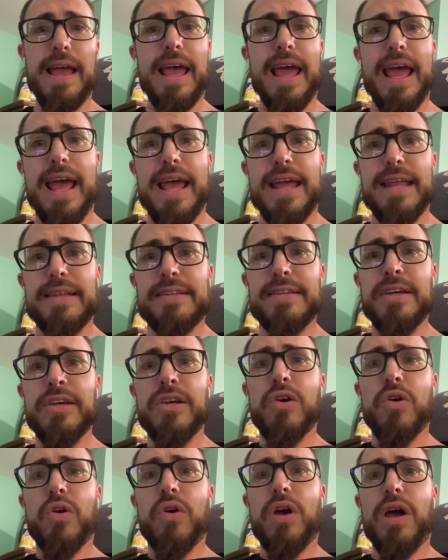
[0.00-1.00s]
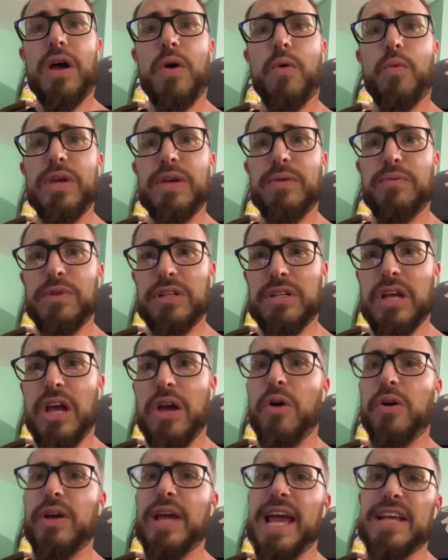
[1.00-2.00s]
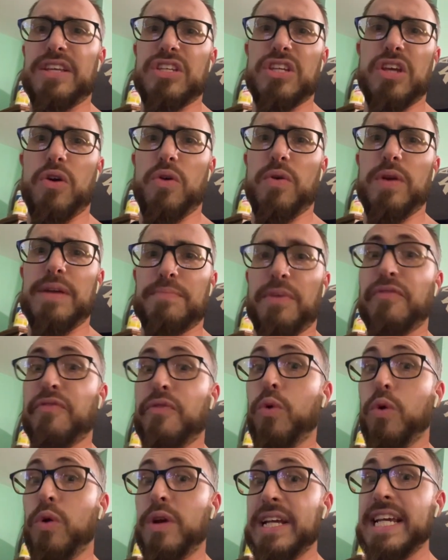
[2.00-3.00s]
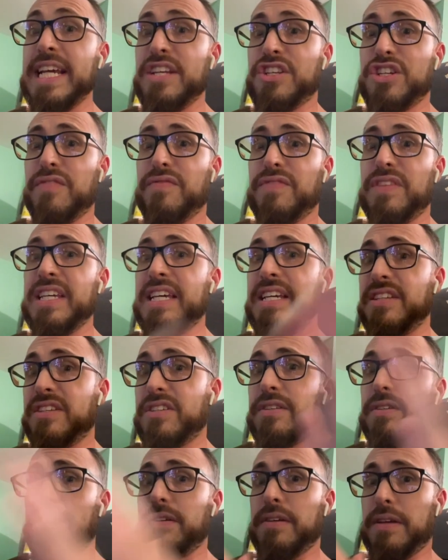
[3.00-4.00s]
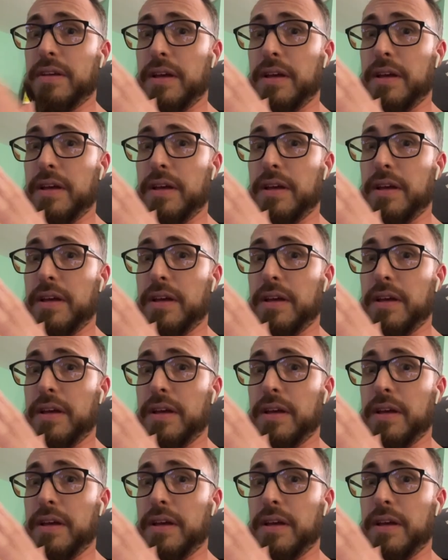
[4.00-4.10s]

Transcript: and we would go, okay, so before each of these